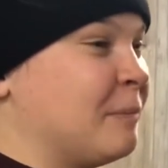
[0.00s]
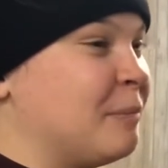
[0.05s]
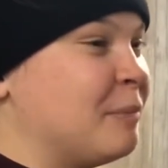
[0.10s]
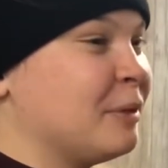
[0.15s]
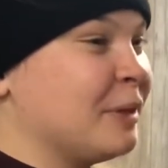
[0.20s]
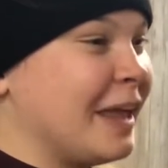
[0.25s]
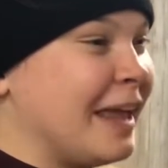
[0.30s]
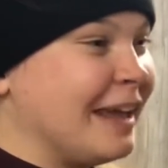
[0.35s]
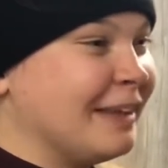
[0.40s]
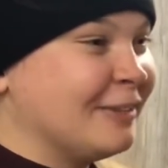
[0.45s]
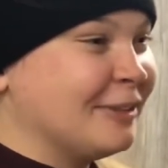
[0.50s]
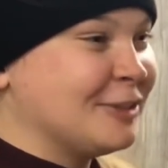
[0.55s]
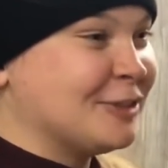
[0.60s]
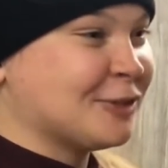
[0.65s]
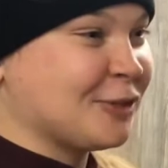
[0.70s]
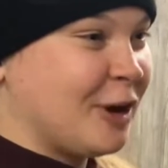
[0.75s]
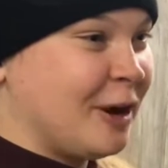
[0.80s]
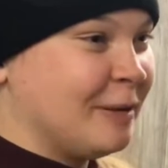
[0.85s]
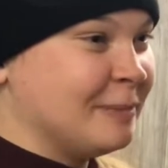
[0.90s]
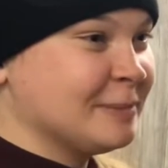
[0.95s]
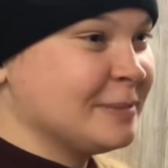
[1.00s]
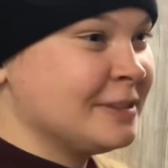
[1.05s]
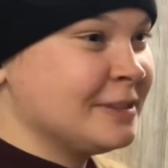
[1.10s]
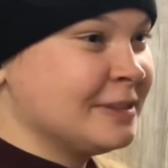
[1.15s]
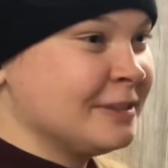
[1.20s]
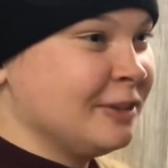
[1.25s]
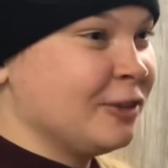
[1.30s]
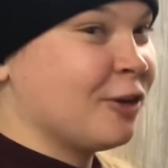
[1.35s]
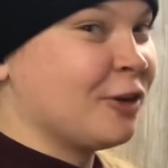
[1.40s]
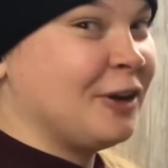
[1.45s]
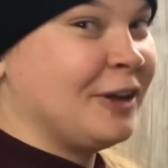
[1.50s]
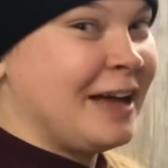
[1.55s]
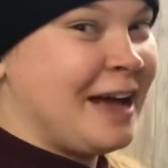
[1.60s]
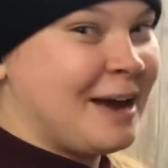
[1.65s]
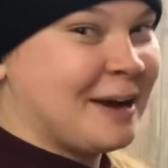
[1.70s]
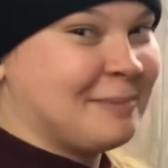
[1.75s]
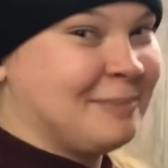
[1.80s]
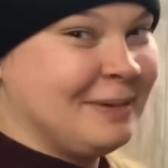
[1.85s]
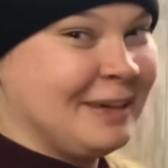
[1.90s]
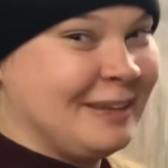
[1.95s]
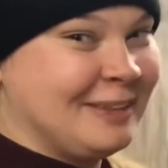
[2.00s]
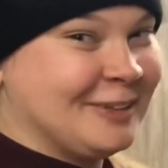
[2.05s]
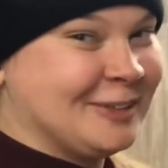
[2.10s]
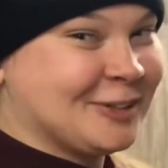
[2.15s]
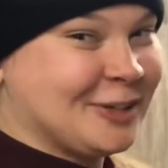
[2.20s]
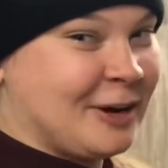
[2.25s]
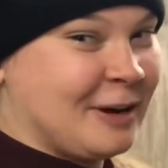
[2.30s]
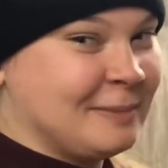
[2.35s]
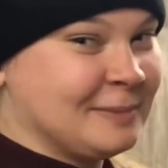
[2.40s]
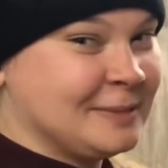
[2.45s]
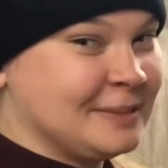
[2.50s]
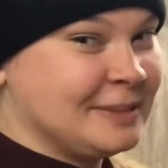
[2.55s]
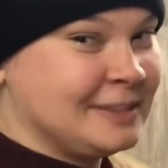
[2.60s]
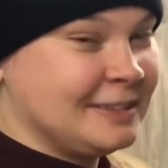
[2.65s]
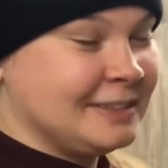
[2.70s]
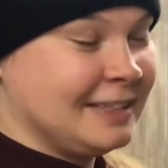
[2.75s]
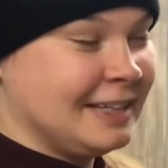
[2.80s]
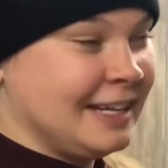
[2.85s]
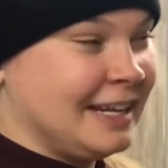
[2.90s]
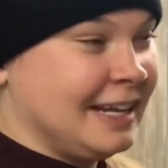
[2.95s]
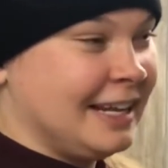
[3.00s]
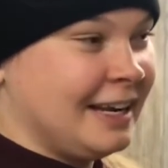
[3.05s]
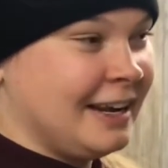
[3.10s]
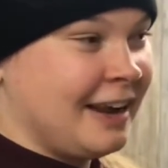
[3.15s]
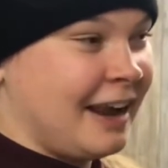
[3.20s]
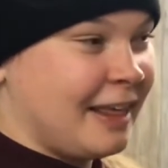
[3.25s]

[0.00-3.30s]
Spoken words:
Playing the drums, learning how to play the drums in,